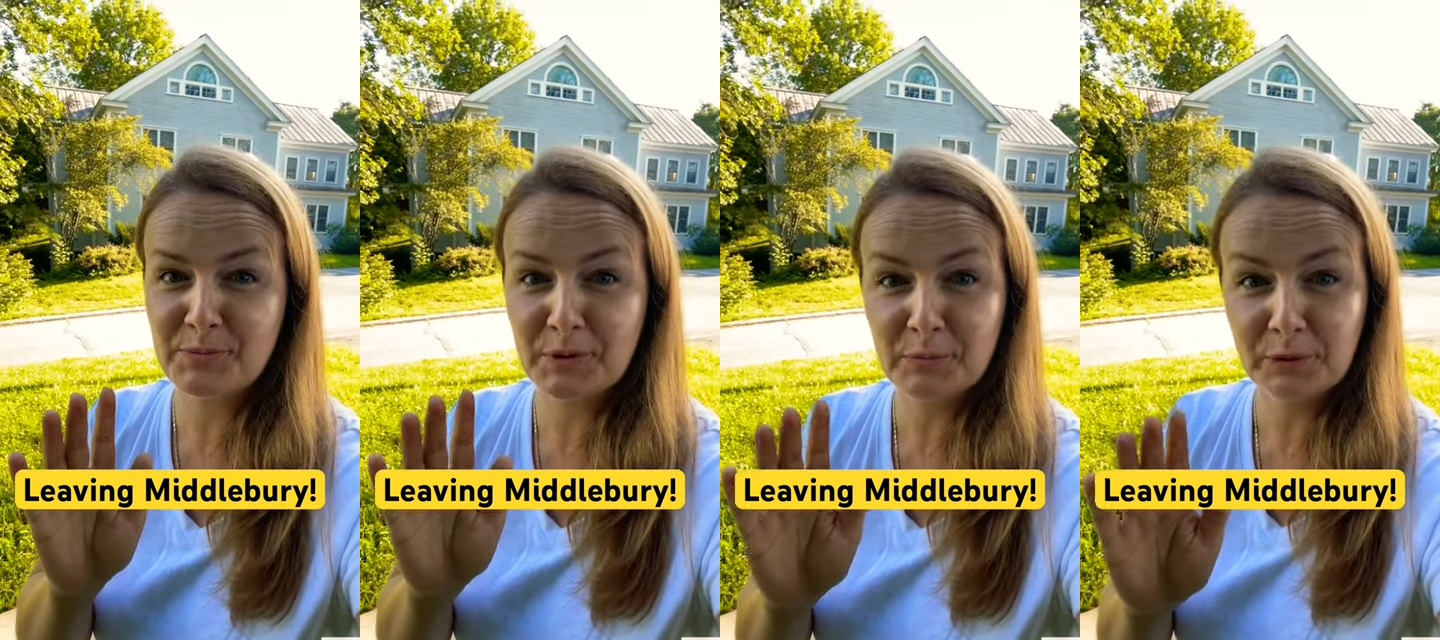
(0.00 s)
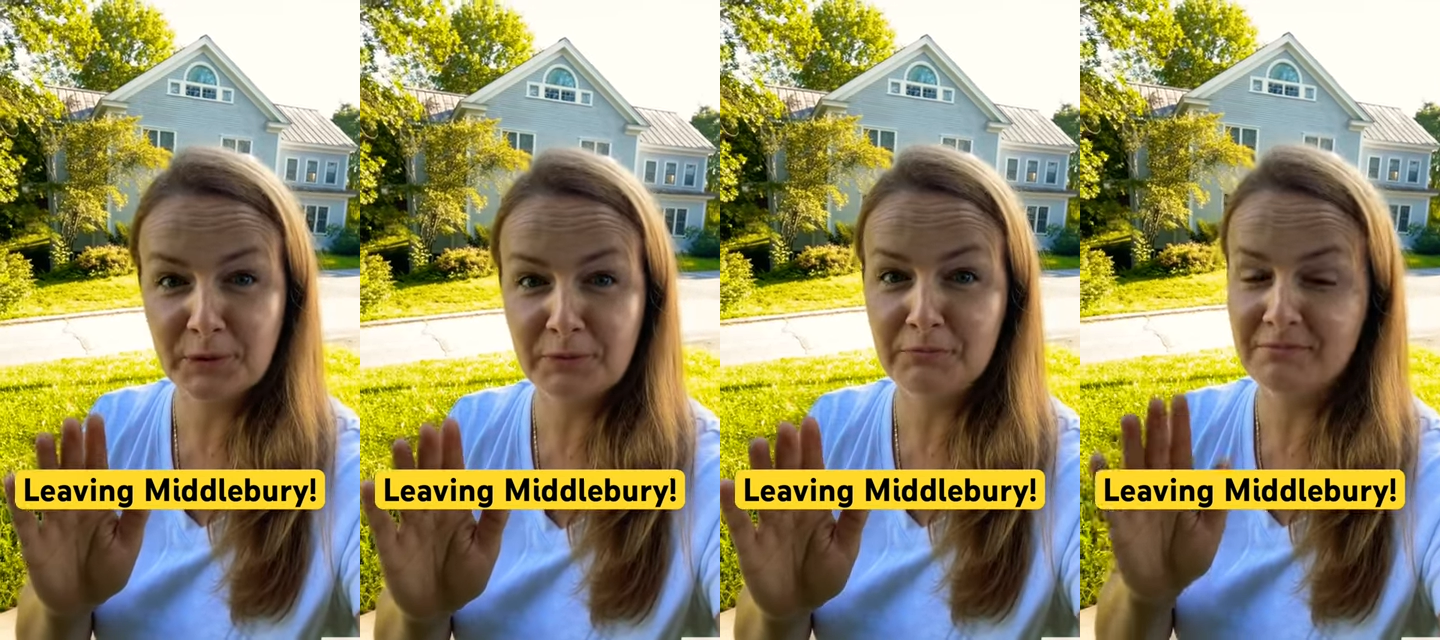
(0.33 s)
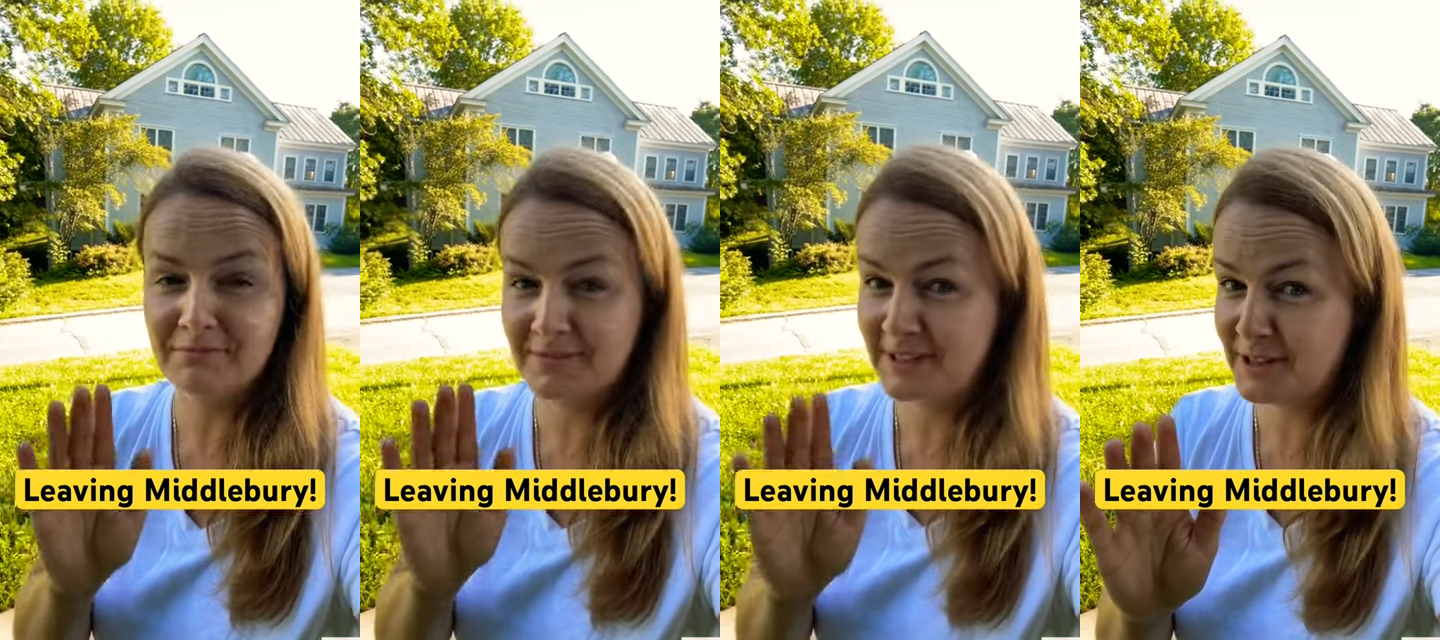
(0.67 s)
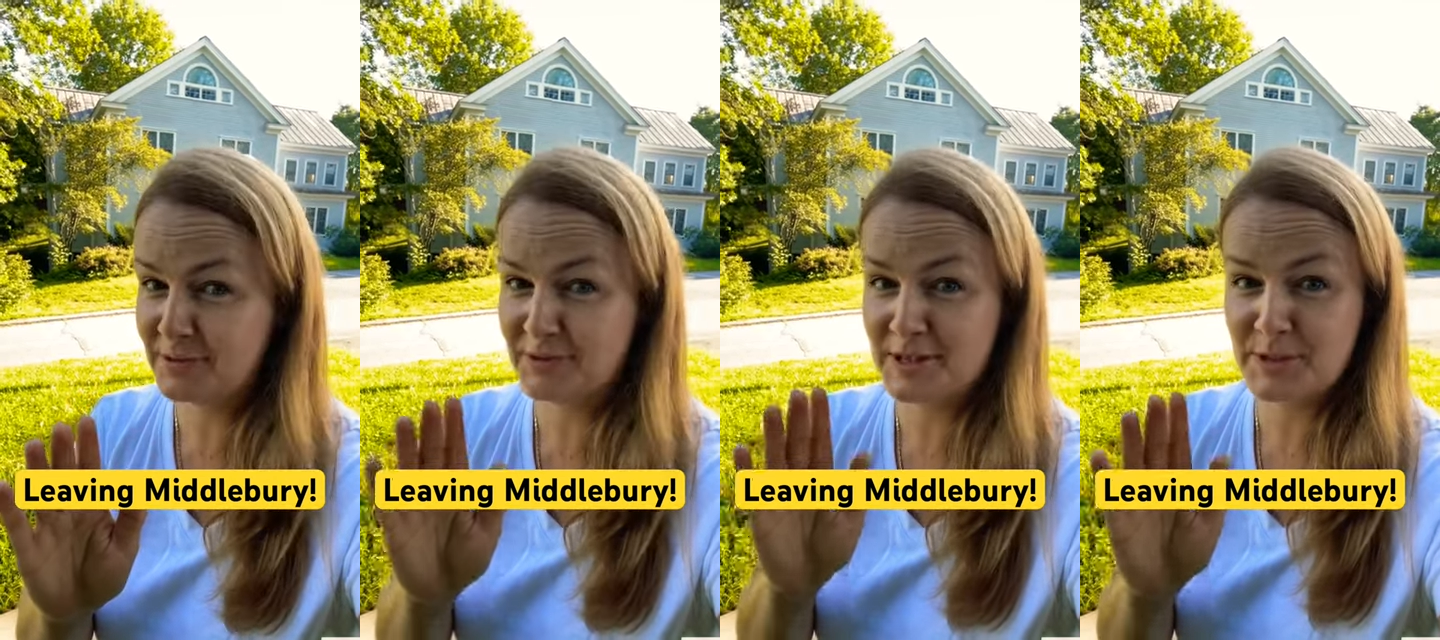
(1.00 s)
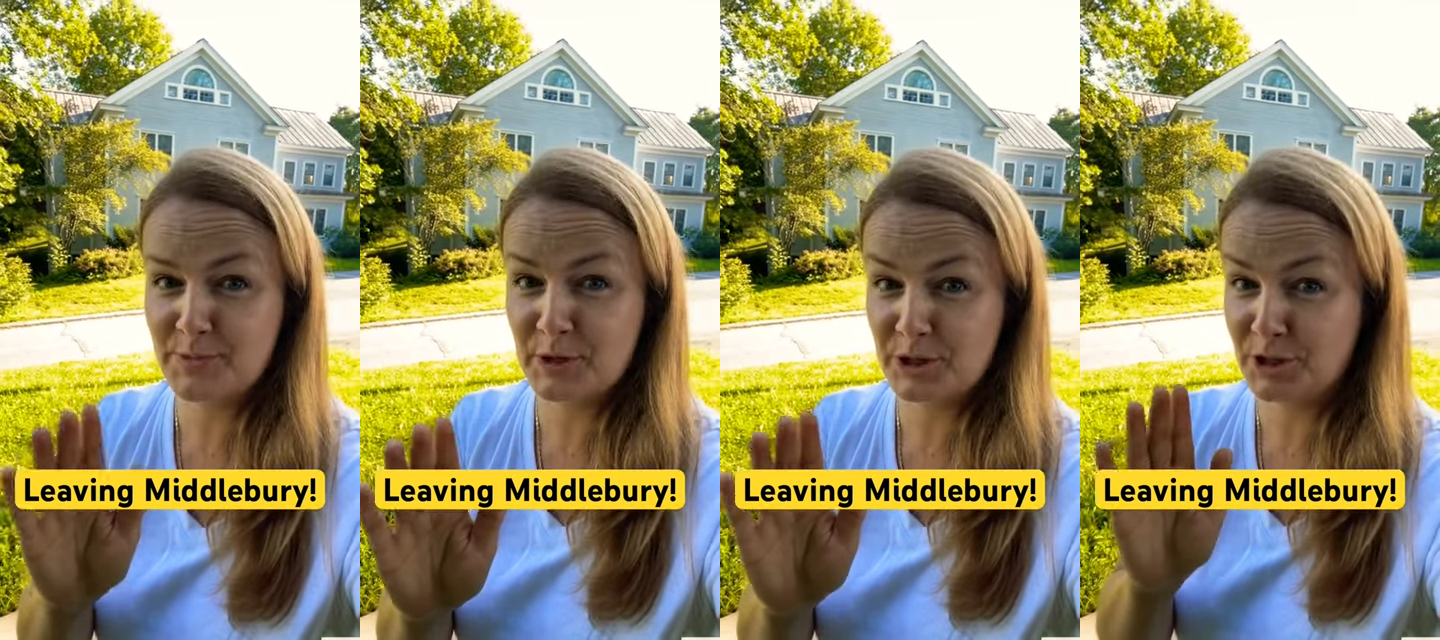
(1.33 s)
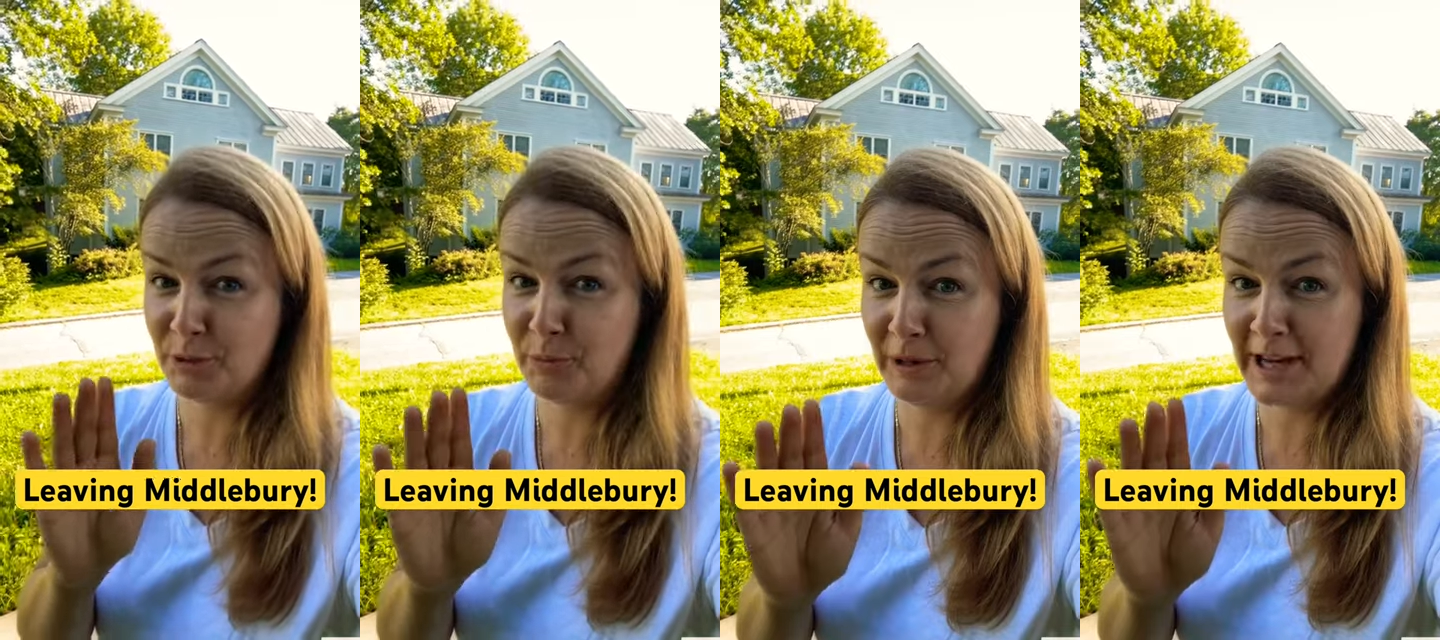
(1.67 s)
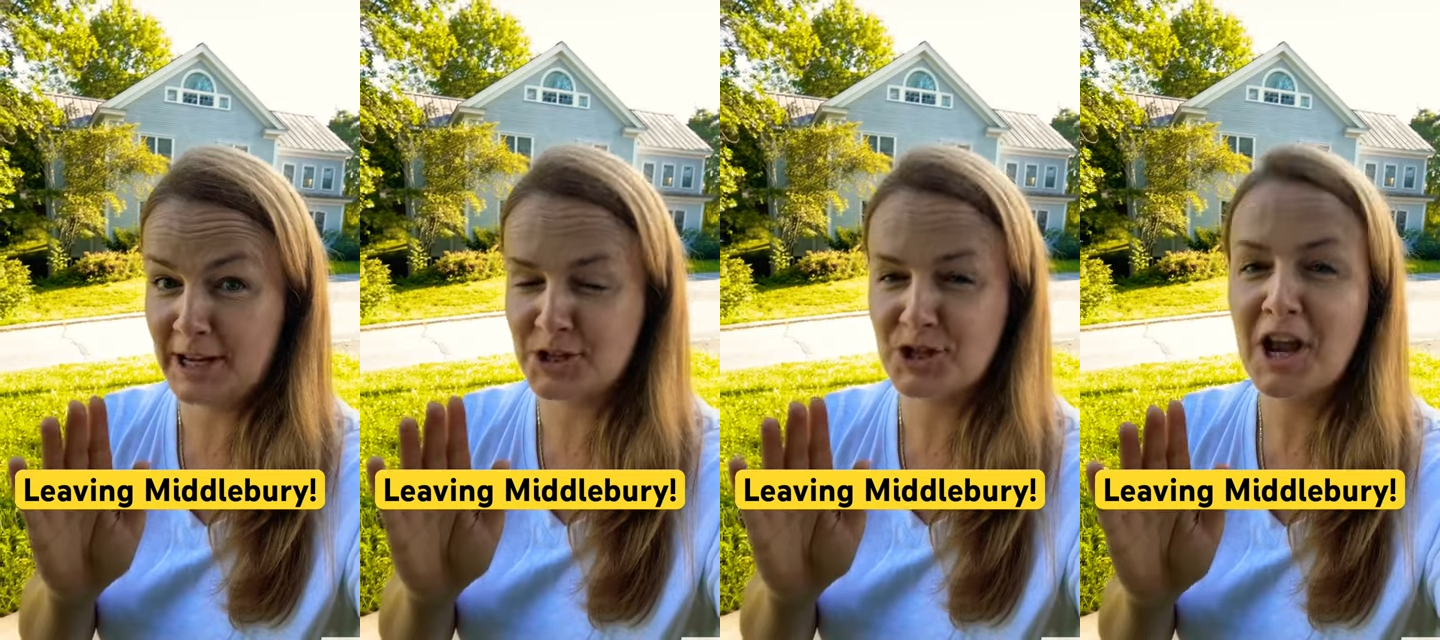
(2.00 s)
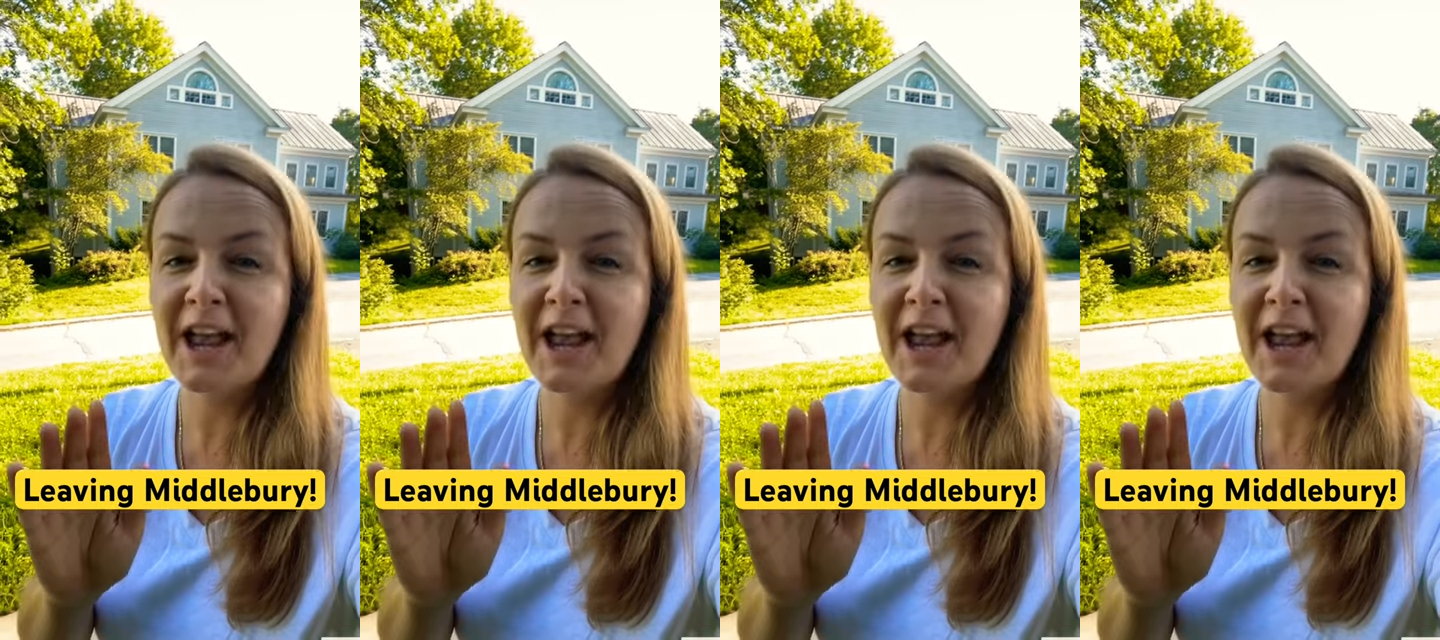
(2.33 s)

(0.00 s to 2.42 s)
people give a special pledge.